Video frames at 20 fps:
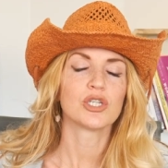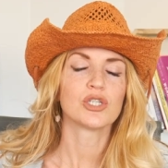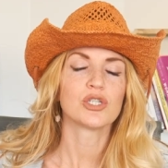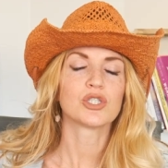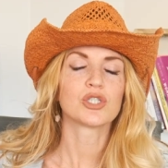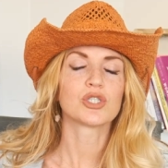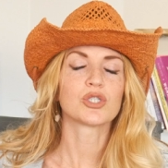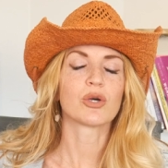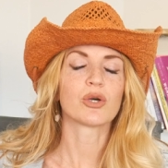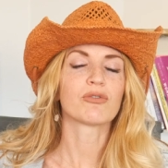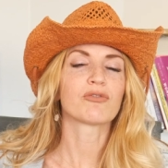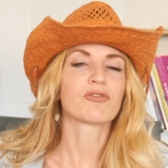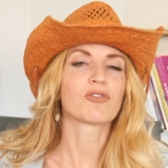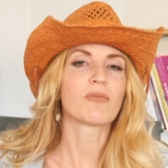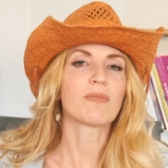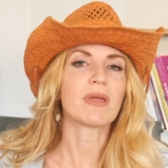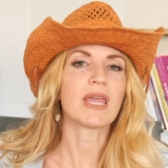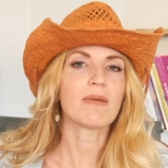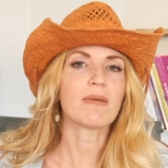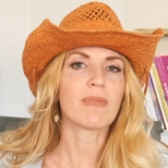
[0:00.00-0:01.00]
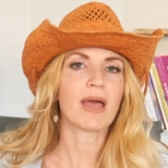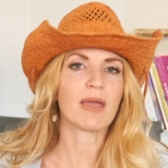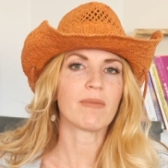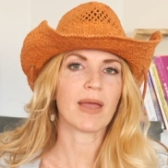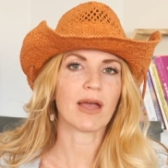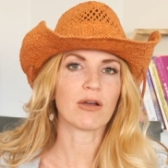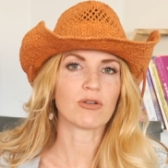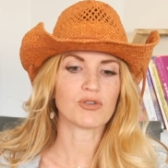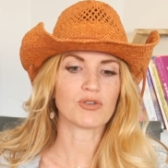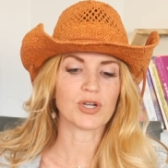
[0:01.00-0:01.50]
So, for me, my
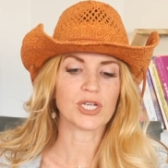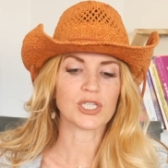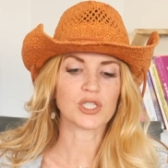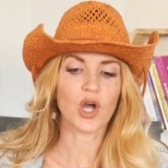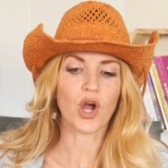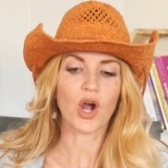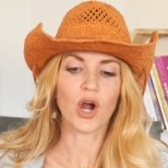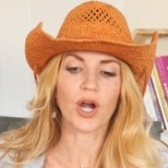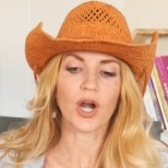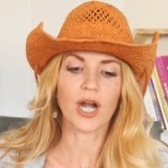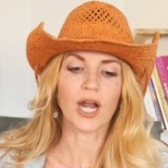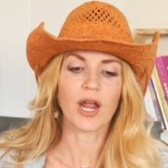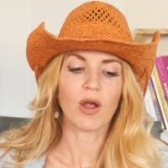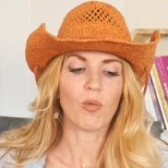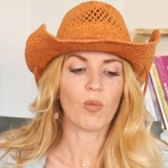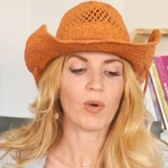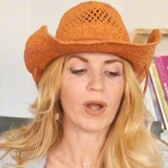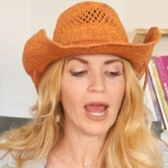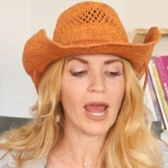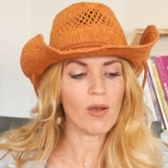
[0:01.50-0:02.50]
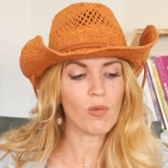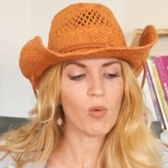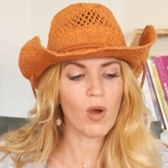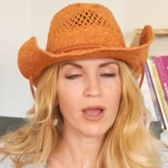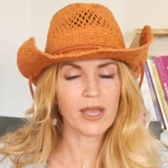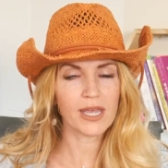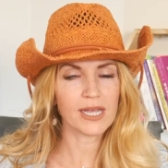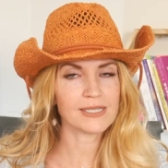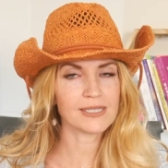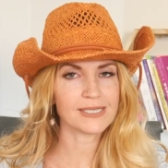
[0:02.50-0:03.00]
boundaries are when I
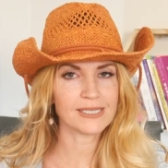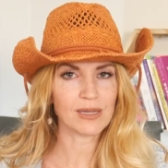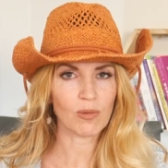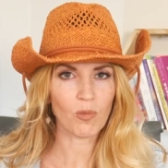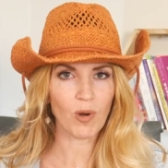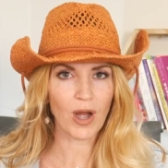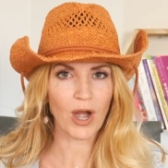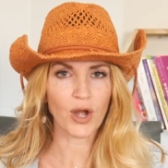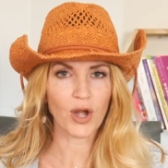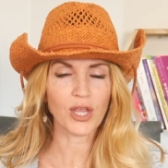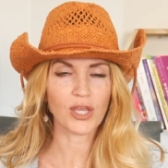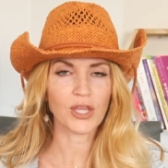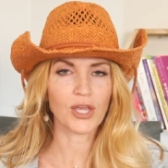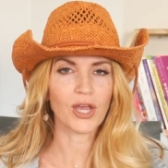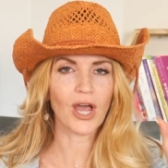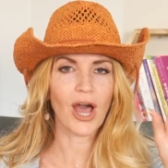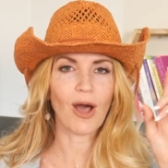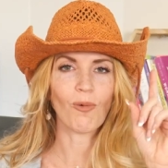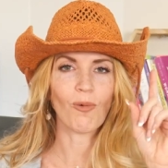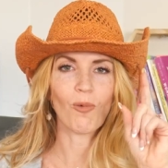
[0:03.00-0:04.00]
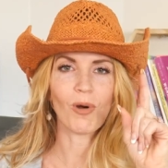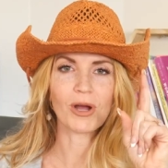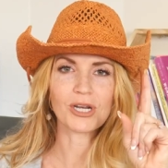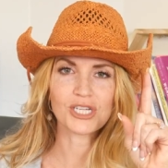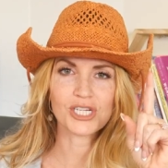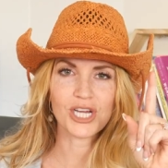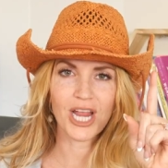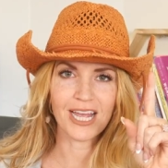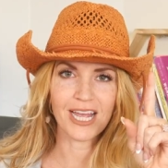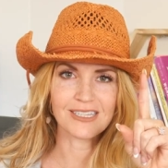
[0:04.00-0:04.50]
walk in somewhere, you got one
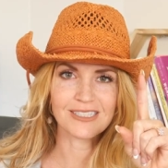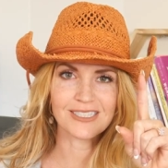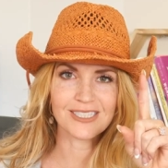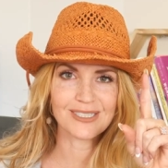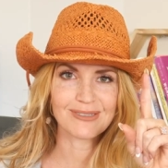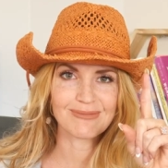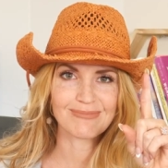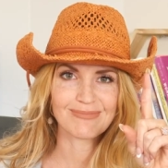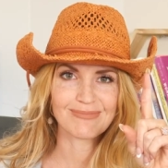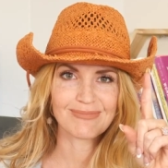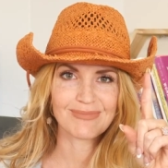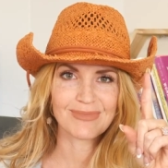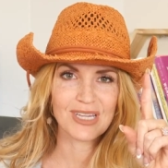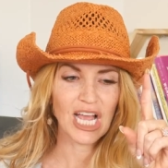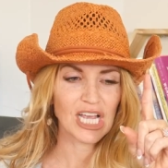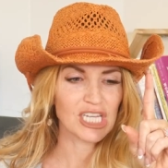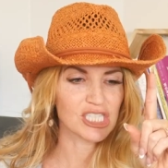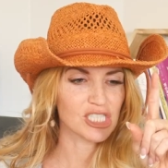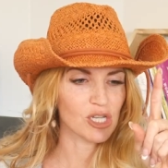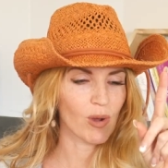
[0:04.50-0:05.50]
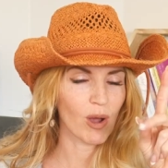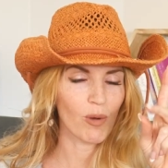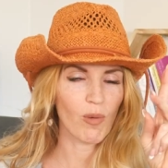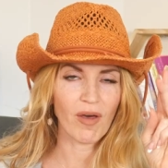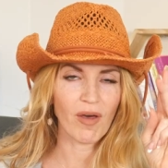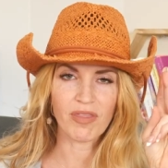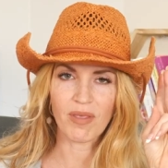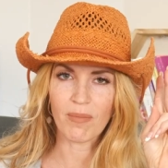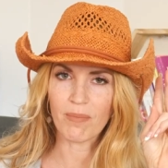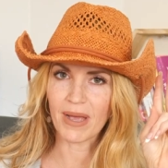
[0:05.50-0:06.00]
chance. So, I
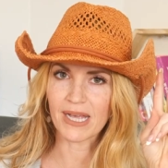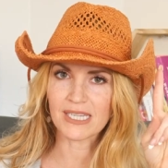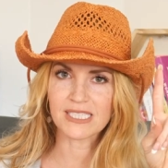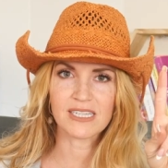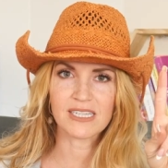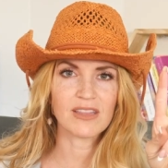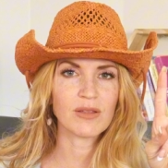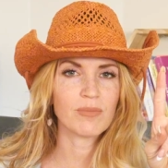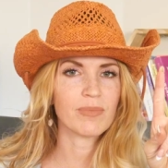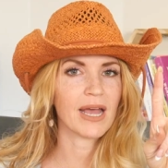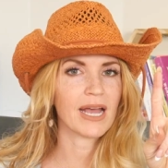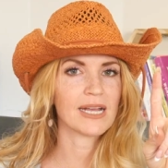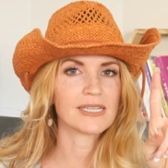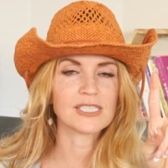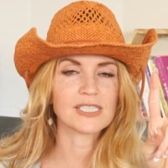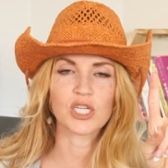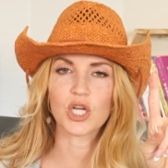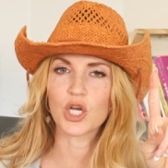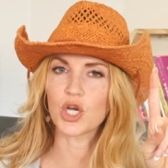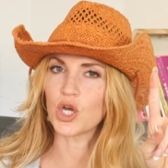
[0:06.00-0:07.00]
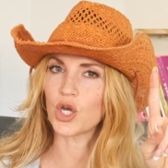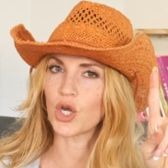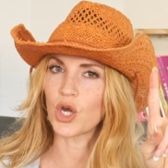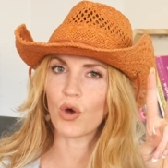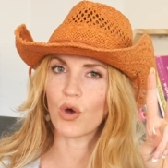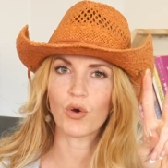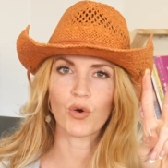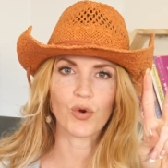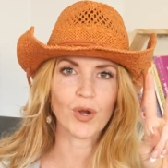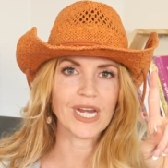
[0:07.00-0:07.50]
want the best of the best,
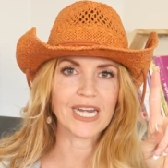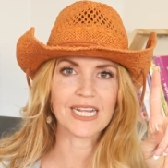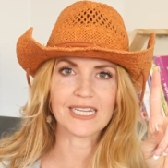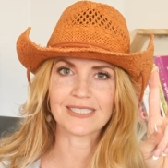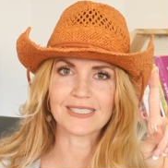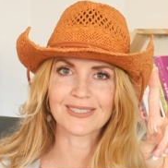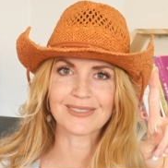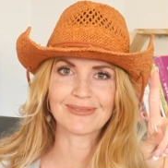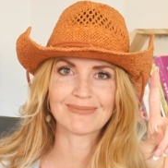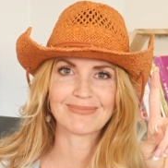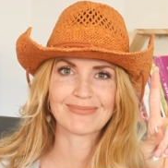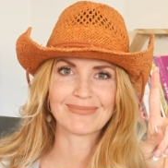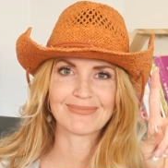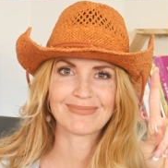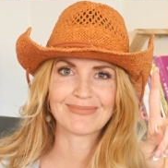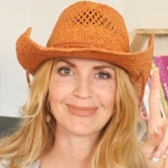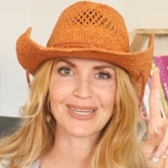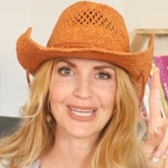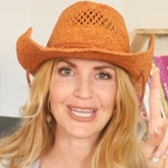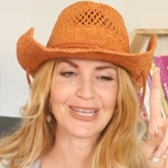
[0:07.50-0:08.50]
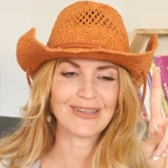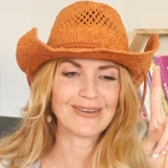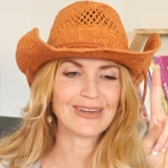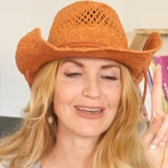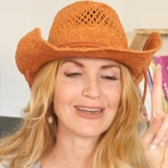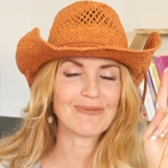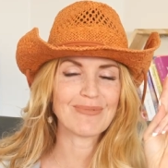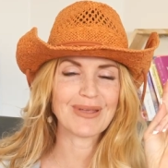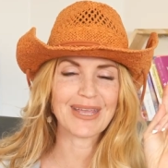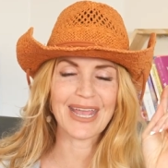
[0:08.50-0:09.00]
no greenies. You
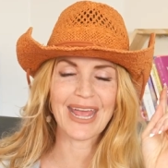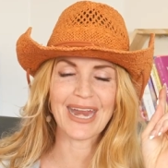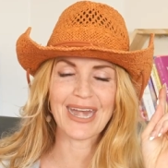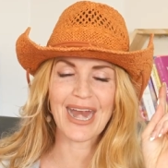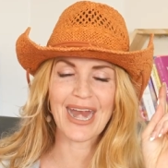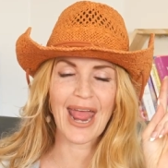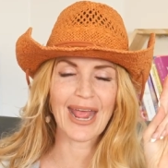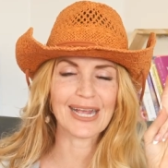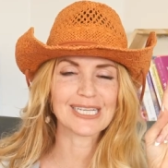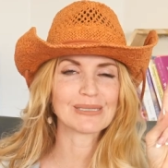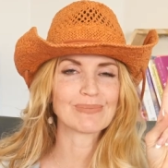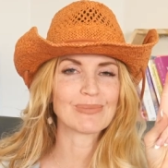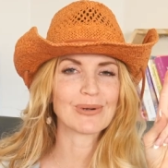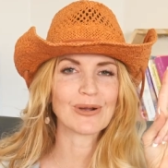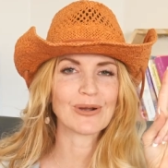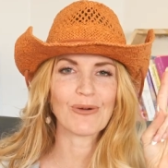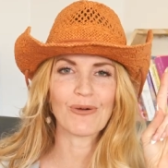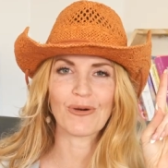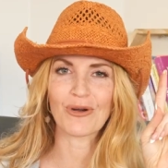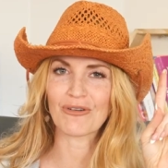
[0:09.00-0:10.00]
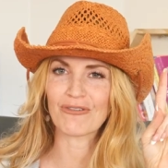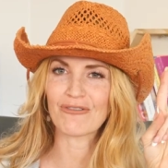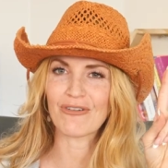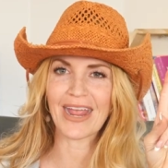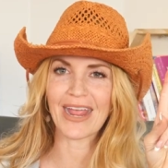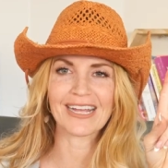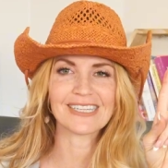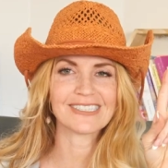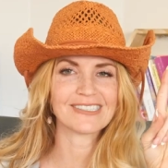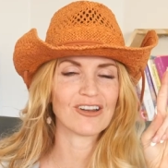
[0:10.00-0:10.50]
need to be an expert or
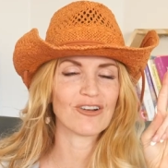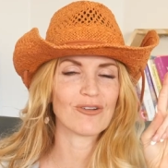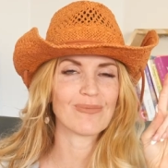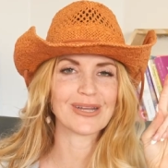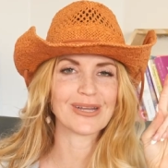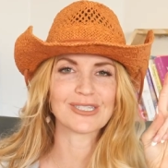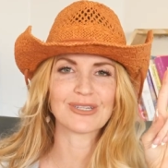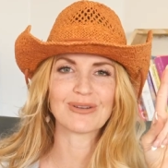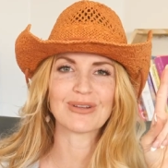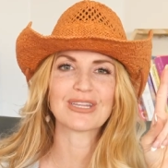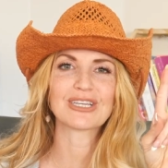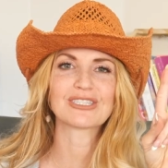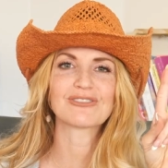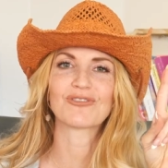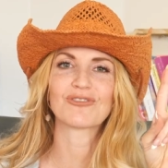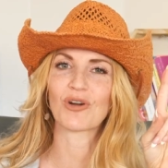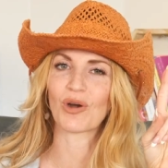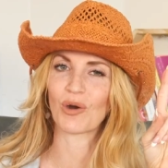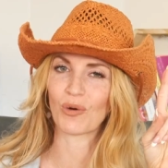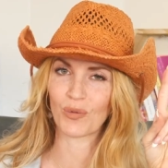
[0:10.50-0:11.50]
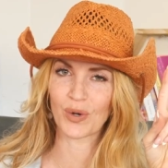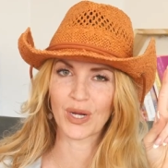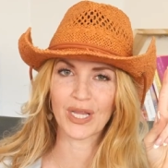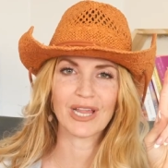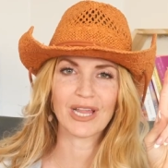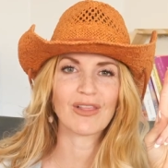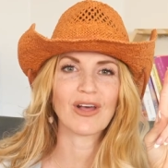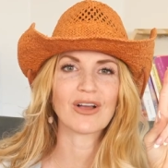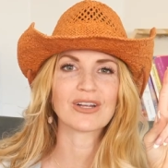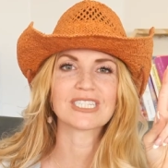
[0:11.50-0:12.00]
advanced or have been doing this for a
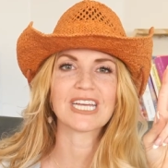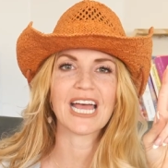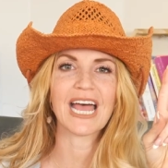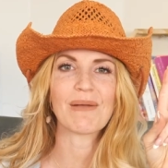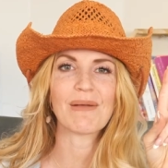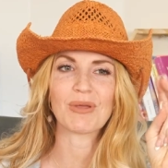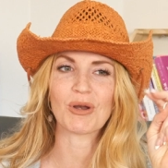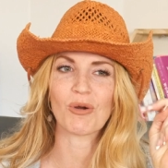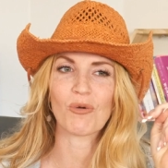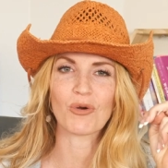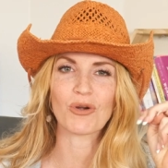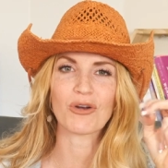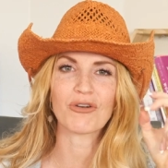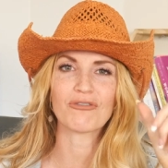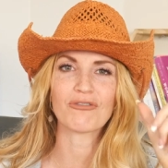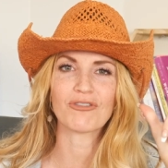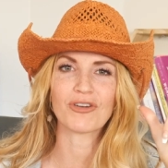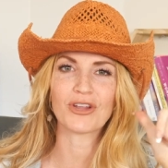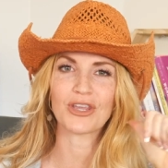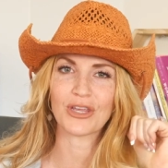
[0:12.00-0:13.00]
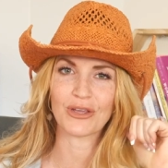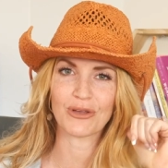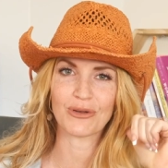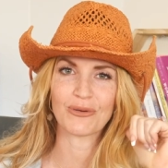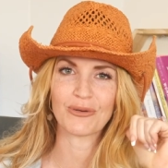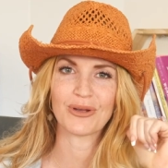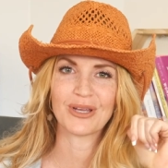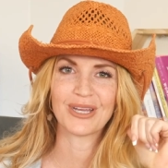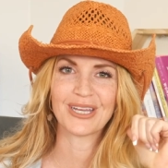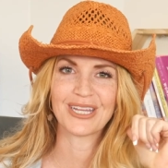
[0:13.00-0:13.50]
really long time in order for you